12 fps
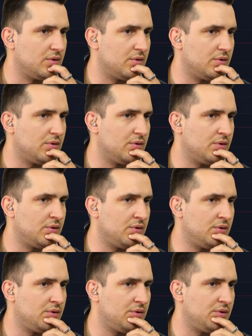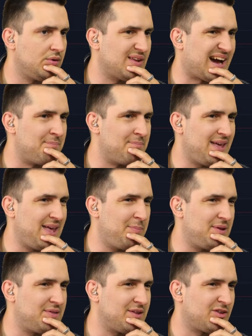
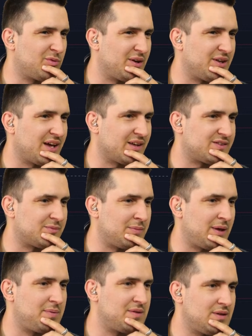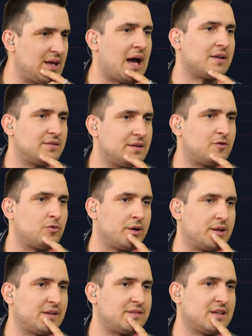Maybe this one. Yes, maybe. Yeah, this
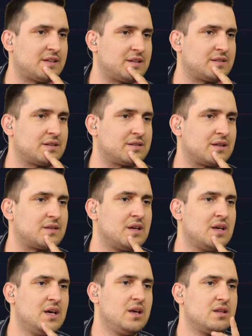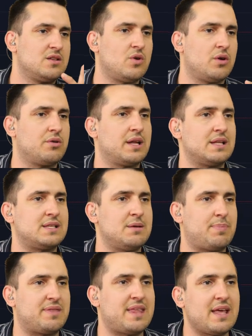one. Yes. It's
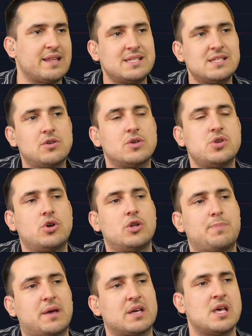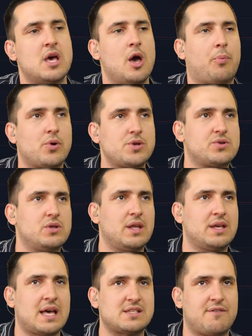218. But this is also good because Portugal
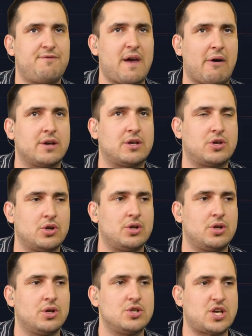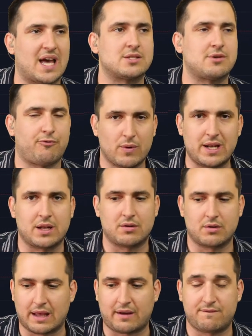has a very good chance of winning.
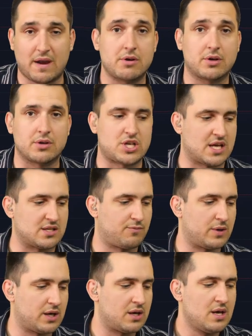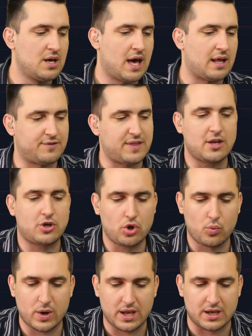Like very good chance of winning. And if they
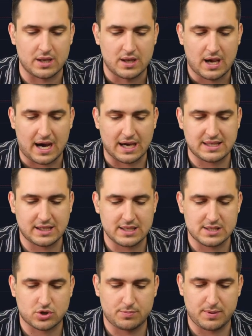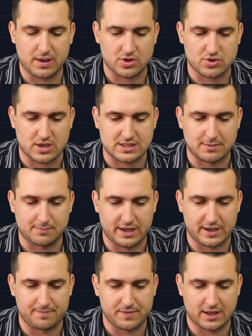do win, I think this could be an interesting
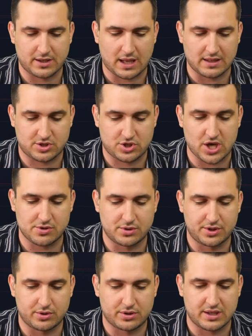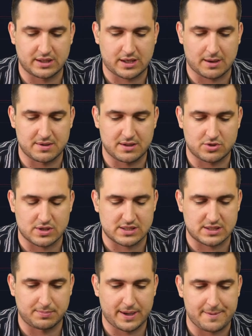play. I genuinely do think it can be an
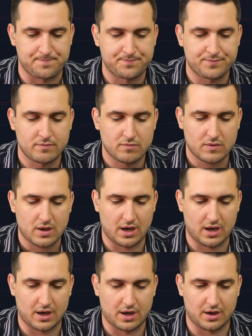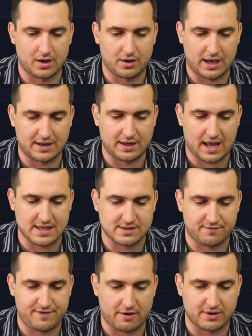interesting play. And it has
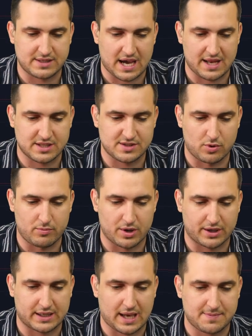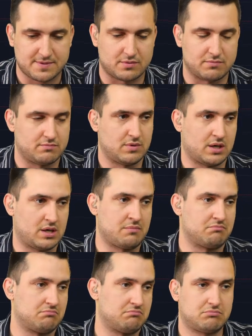a very tiny, small market cap. So
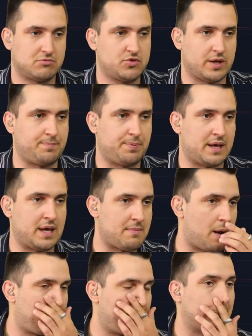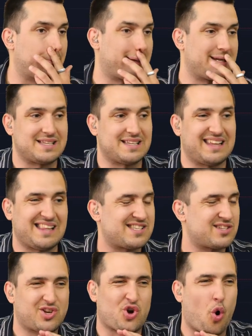again, great play in my opinion, but
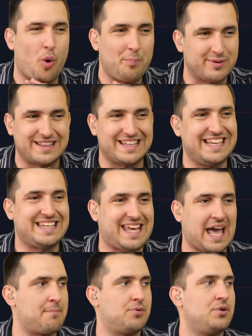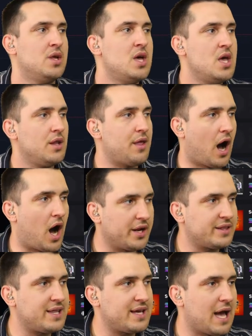it's complete gamble. The
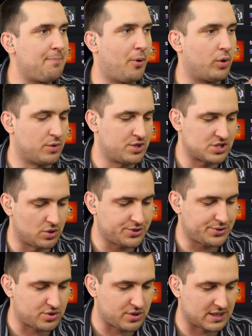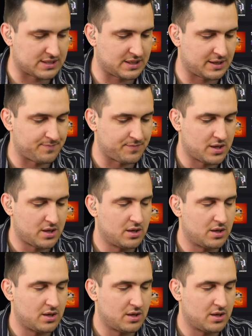other thing I bought, which is also interesting,